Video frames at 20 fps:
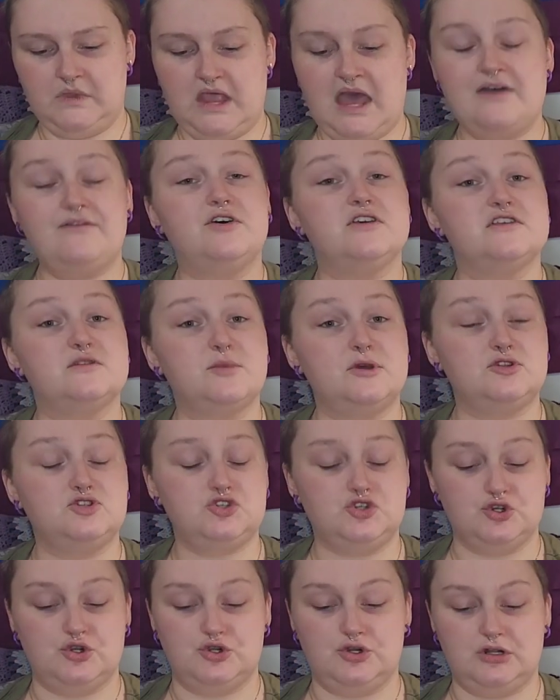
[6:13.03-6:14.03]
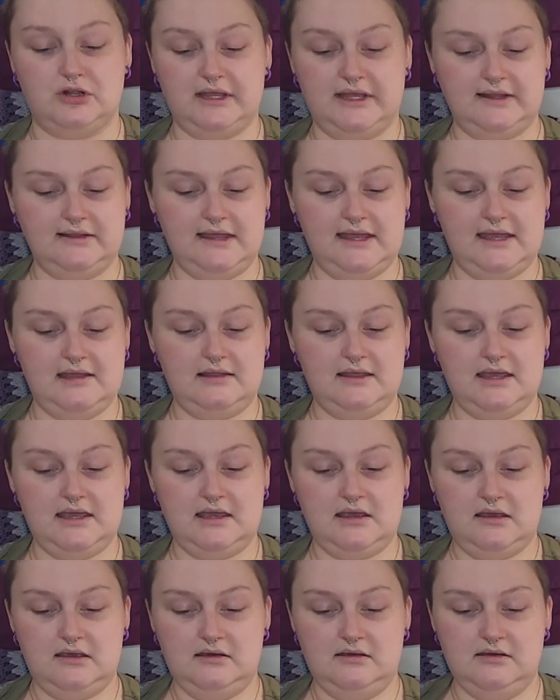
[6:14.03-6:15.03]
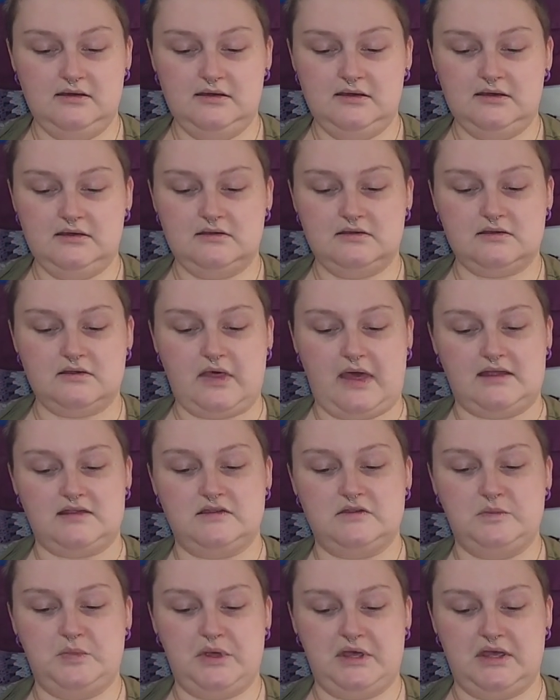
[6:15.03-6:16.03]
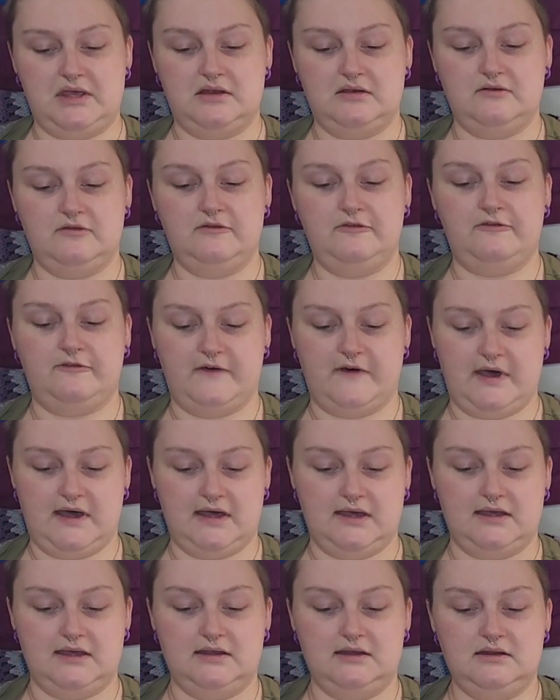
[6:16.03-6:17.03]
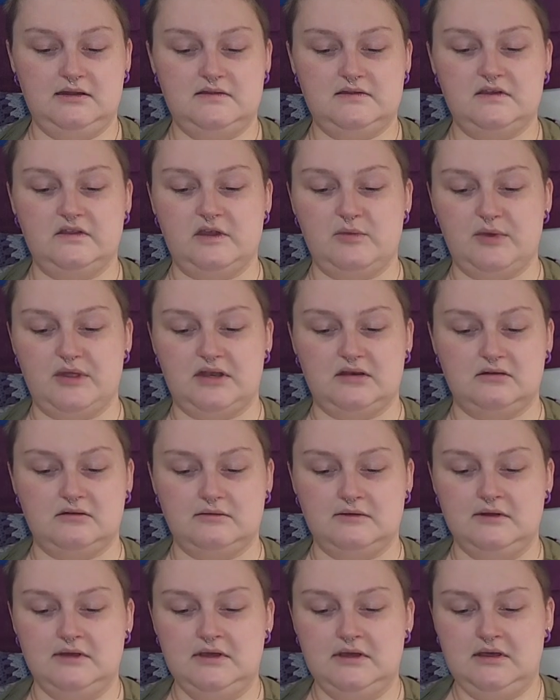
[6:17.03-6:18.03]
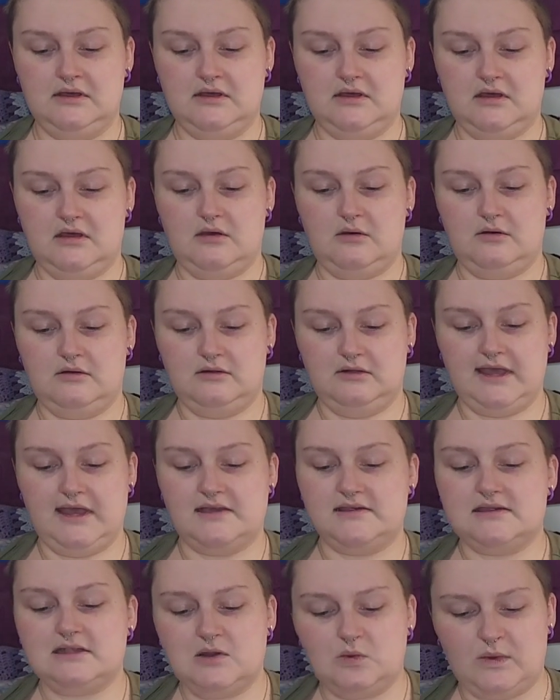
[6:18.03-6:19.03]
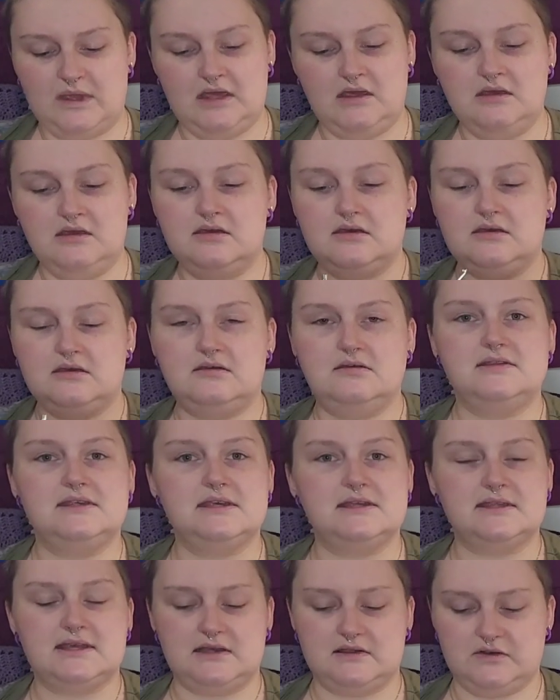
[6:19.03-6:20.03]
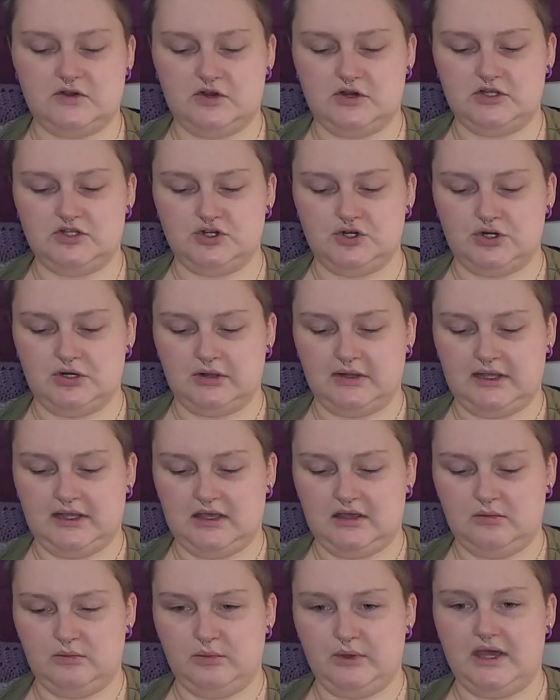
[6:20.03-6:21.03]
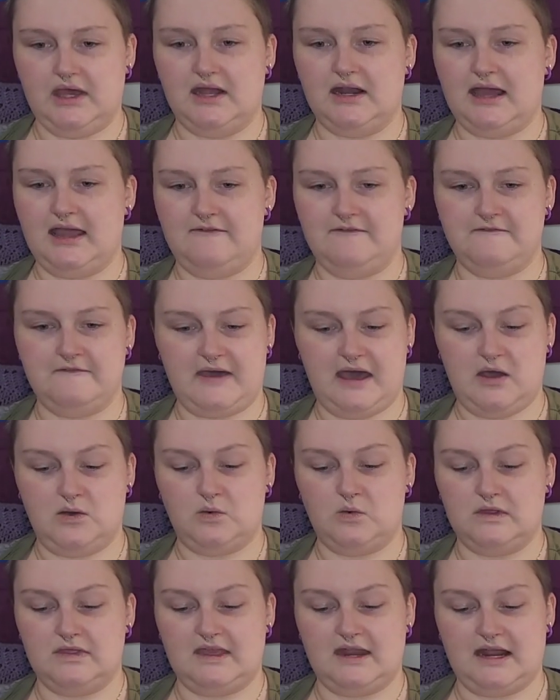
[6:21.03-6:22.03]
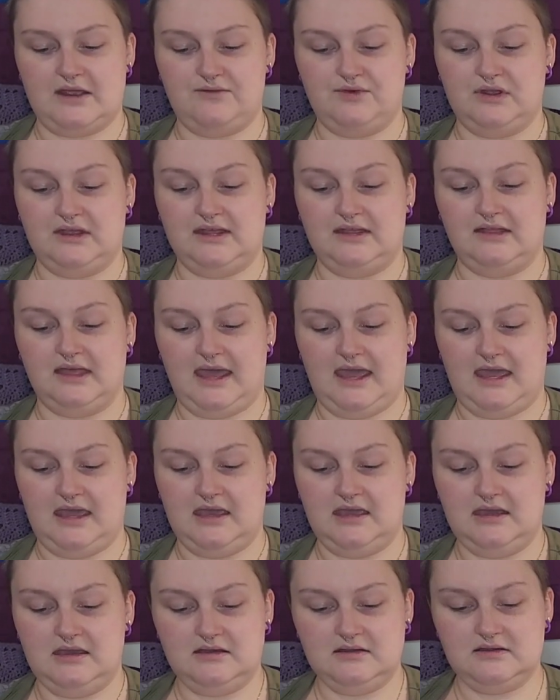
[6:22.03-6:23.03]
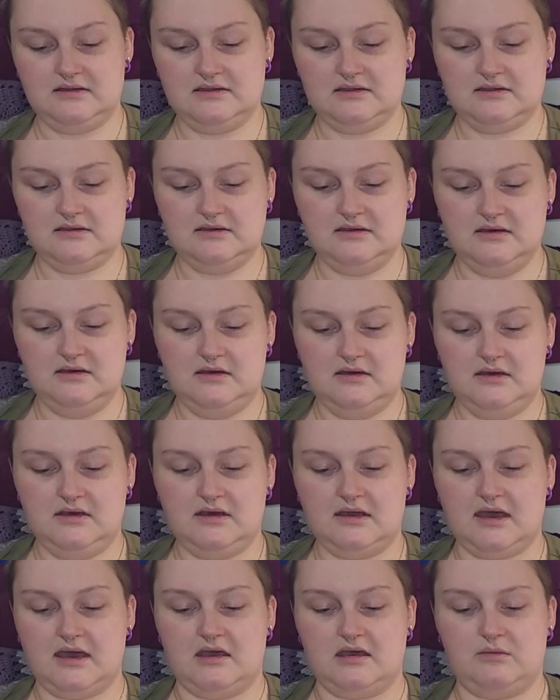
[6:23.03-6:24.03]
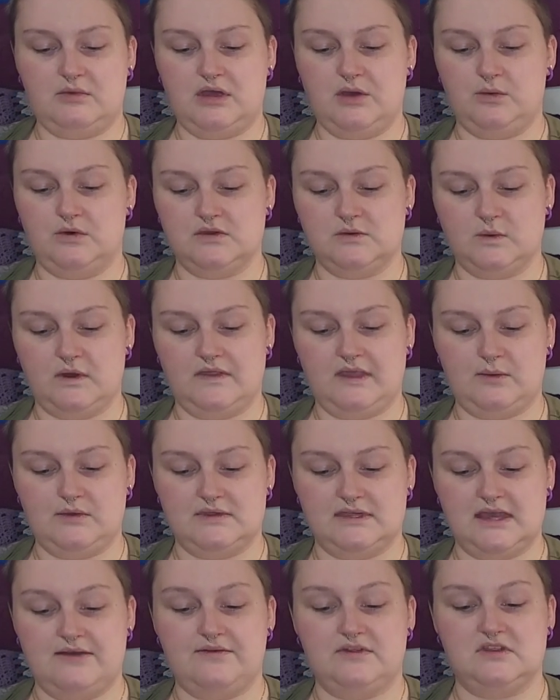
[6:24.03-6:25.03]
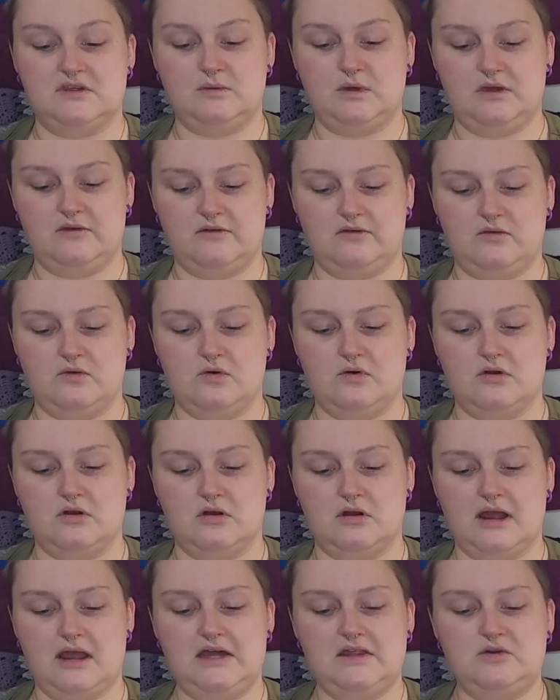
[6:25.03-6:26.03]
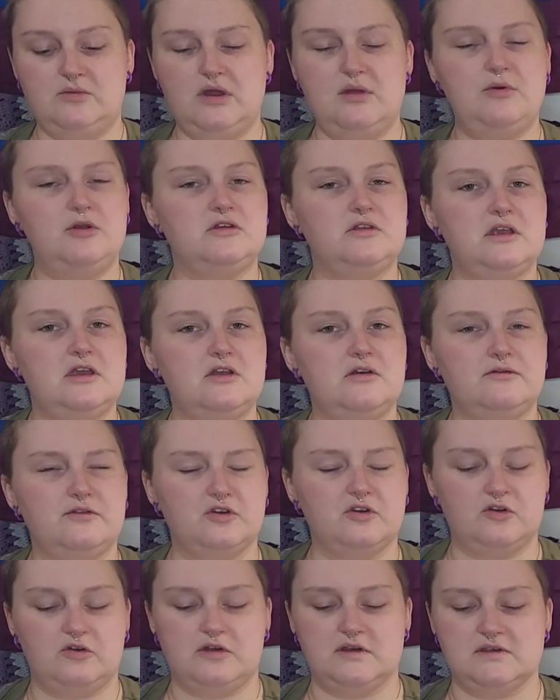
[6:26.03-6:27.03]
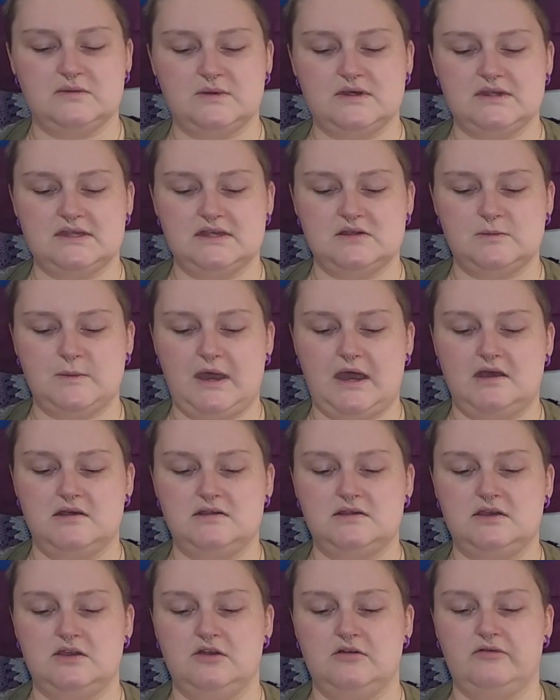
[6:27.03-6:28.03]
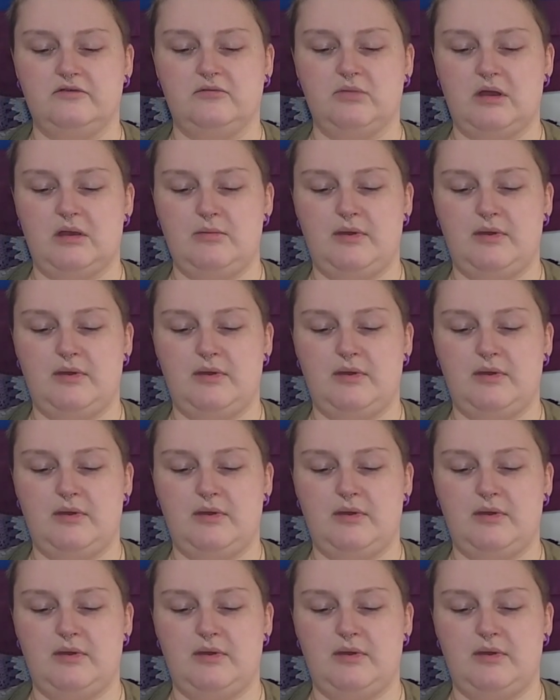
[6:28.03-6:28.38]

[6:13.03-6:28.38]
I've also been journaling lately, so that's been fun. It's only been less than a week since I started journaling, but I found one that I really liked. It was one that was given to me for either my birthday or for Christmas this past year from my